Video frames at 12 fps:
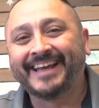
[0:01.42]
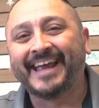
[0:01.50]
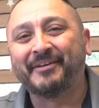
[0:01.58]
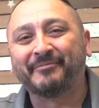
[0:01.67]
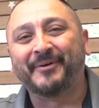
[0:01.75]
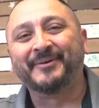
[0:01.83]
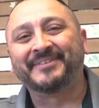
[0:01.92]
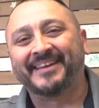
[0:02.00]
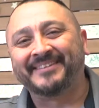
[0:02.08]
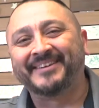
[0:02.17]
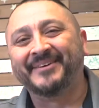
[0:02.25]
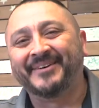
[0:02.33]
Hey folks,
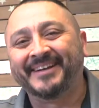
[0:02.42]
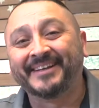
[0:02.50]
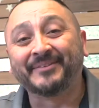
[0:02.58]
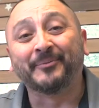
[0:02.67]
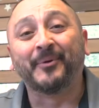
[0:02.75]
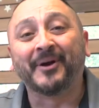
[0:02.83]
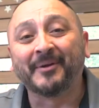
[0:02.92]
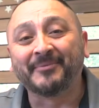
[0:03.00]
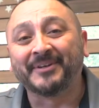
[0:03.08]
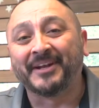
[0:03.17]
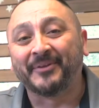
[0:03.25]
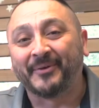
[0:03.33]
how's it going? Welcome
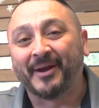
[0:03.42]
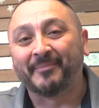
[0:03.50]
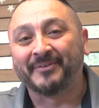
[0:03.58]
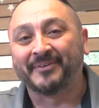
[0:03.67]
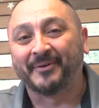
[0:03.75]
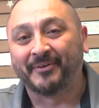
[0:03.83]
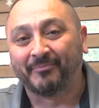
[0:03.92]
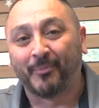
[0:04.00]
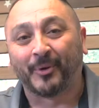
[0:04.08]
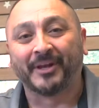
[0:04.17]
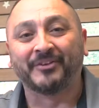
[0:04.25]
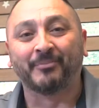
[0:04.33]
to another episode of
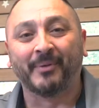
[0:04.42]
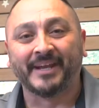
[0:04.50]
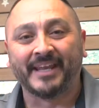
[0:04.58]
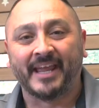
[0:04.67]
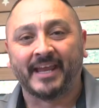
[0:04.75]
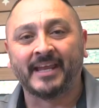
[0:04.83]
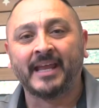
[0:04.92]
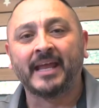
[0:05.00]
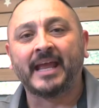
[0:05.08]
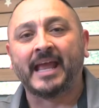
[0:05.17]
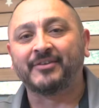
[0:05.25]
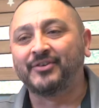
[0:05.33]
Mortgage Monday.
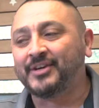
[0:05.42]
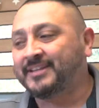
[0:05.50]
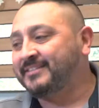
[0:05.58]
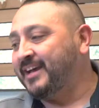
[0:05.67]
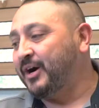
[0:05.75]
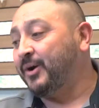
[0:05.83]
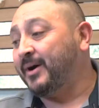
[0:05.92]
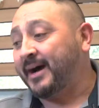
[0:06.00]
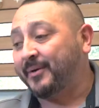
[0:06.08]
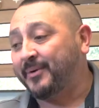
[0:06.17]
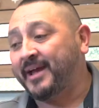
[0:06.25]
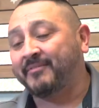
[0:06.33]
As you can tell,
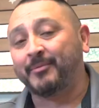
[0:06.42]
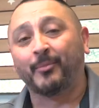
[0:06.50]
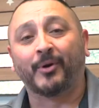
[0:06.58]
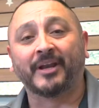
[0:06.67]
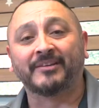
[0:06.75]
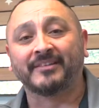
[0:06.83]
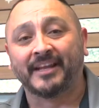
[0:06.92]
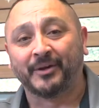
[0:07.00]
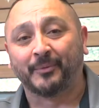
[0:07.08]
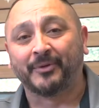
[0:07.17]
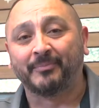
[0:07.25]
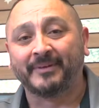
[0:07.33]
I don't have a mortgage
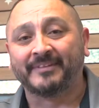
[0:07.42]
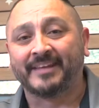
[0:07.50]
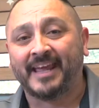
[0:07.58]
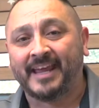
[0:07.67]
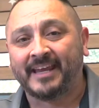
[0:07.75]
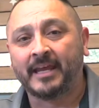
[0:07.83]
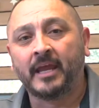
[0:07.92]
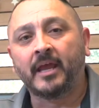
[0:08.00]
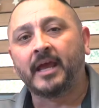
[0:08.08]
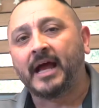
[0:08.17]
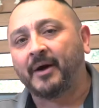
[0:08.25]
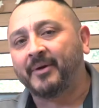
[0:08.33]
lender with me today.
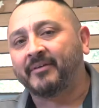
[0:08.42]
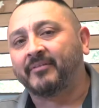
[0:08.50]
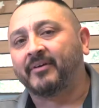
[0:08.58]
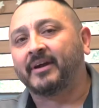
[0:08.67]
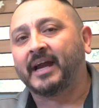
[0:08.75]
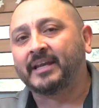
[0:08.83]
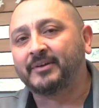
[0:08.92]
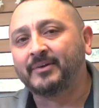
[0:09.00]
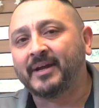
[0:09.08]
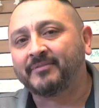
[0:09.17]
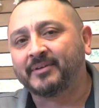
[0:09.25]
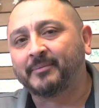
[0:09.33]
However, I do
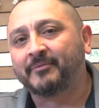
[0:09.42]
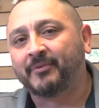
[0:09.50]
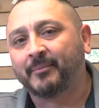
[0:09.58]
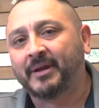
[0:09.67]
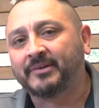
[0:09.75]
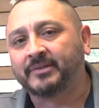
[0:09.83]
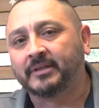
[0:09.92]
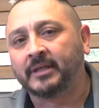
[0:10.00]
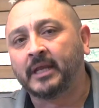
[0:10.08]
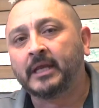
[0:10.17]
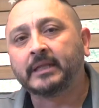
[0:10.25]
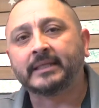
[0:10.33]
have some
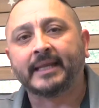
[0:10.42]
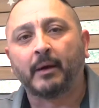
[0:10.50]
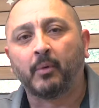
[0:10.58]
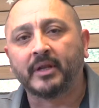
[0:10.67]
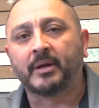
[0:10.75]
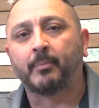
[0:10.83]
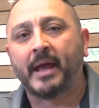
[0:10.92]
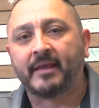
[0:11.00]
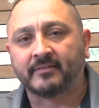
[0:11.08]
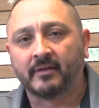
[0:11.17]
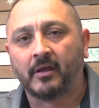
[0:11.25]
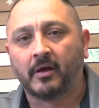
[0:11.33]
information that I wanted to
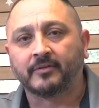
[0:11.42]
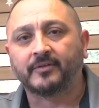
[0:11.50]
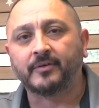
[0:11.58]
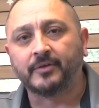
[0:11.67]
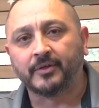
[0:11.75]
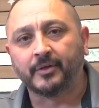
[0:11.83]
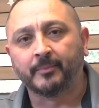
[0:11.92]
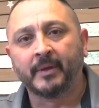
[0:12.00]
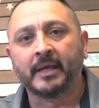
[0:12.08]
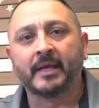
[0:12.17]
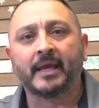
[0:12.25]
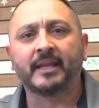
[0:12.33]
pass along to you.
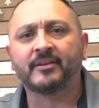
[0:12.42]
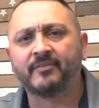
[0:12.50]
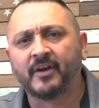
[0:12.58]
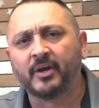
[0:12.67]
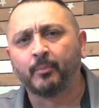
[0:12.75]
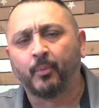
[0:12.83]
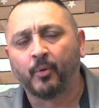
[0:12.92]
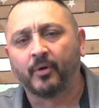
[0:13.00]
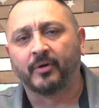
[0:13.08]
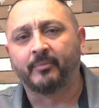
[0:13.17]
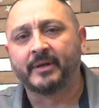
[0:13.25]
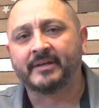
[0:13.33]
And it's very
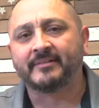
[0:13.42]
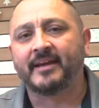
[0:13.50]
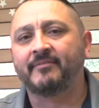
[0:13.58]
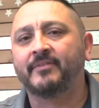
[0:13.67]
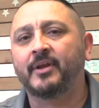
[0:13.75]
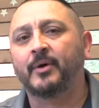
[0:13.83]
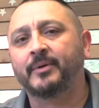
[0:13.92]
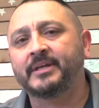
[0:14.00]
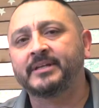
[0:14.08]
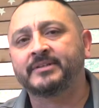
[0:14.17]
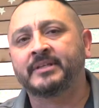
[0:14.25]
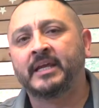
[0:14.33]
important because I've
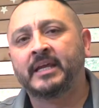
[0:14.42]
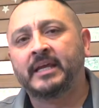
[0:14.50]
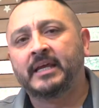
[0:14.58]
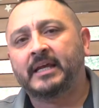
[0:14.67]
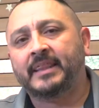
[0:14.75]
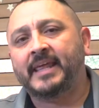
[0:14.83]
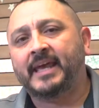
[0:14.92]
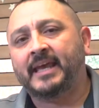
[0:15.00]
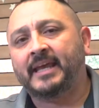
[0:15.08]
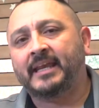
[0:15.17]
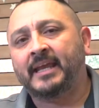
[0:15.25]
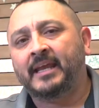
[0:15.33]
noticed
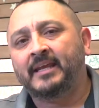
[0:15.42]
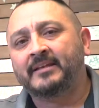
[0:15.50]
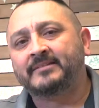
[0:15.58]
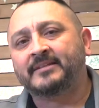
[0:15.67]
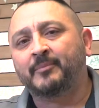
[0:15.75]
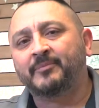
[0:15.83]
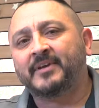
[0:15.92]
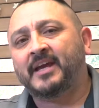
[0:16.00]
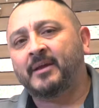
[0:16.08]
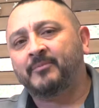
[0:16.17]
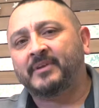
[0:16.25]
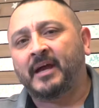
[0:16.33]
that
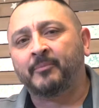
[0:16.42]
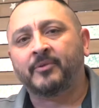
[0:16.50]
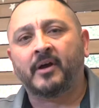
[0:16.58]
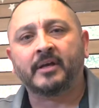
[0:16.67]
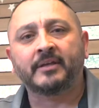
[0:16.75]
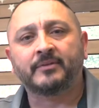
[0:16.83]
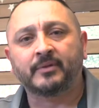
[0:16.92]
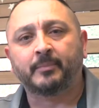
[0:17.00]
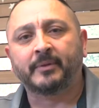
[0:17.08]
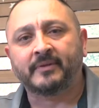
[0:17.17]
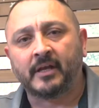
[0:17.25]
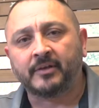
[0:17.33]
sometimes I'm talking to a
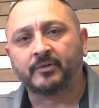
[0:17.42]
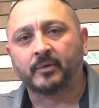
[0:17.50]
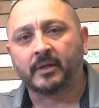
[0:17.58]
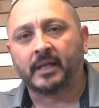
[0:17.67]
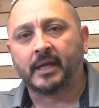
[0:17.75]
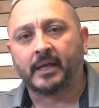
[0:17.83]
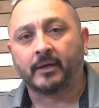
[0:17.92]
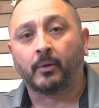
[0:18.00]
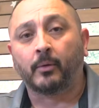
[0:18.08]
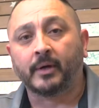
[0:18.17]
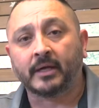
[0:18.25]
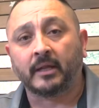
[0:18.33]
potential client
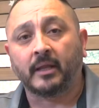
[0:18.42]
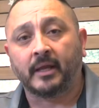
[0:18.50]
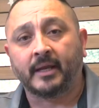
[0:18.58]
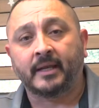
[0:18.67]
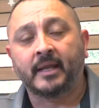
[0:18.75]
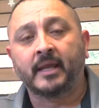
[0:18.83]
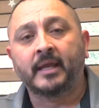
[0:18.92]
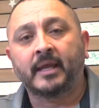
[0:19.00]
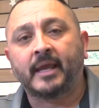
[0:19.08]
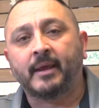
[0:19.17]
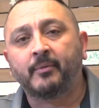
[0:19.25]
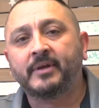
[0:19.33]
or a client
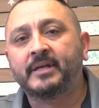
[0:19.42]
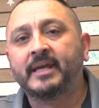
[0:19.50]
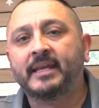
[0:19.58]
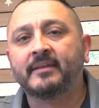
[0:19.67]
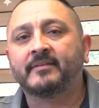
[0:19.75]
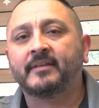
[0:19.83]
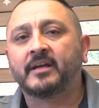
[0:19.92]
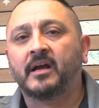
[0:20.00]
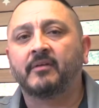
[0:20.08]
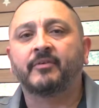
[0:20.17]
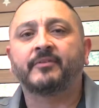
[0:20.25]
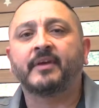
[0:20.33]
and we get into the
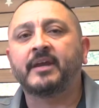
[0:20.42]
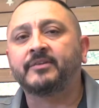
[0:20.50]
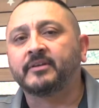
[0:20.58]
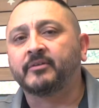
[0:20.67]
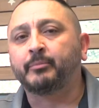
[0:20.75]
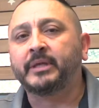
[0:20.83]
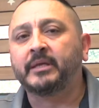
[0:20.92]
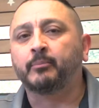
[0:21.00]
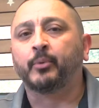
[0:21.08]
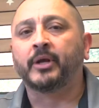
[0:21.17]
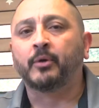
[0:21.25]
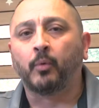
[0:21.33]
conversation of being
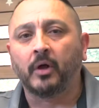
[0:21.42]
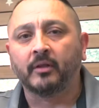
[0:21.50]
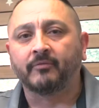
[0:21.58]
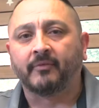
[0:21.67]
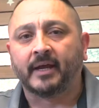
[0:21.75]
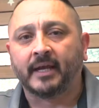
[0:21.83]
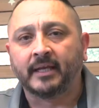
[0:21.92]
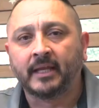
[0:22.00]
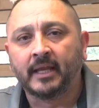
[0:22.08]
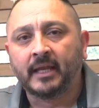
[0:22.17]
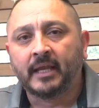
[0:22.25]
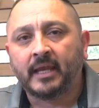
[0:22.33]
pre-qualified.
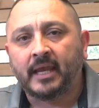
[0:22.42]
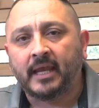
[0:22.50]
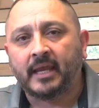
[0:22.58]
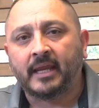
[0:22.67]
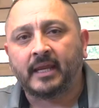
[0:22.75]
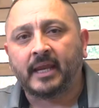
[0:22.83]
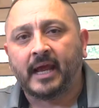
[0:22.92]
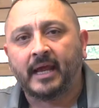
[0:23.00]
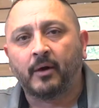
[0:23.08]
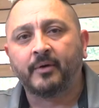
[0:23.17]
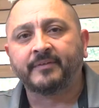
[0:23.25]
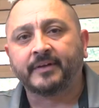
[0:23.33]
And I
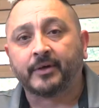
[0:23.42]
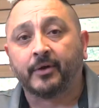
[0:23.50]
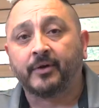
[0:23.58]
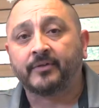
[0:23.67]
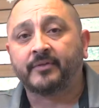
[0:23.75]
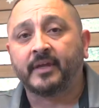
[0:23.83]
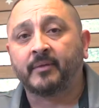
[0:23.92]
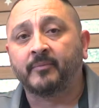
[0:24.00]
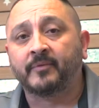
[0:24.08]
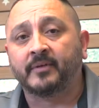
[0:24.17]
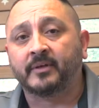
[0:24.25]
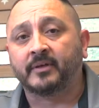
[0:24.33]
always encourage
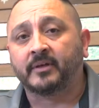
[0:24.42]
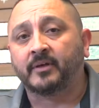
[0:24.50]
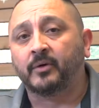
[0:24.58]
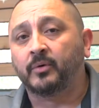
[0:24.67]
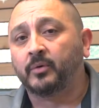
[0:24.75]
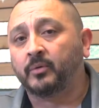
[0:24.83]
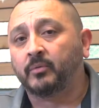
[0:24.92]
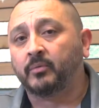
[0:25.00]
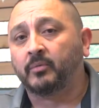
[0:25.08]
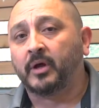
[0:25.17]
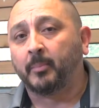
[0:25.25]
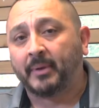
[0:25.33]
them to go
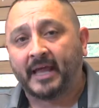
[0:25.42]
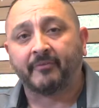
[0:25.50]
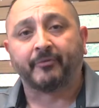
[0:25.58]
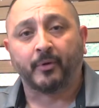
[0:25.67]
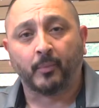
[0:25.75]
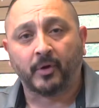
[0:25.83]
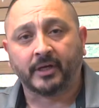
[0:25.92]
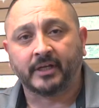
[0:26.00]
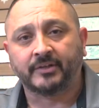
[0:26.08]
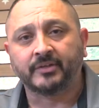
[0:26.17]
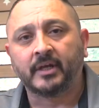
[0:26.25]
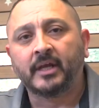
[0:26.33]
apply for a
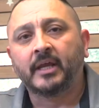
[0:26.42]
mortgage.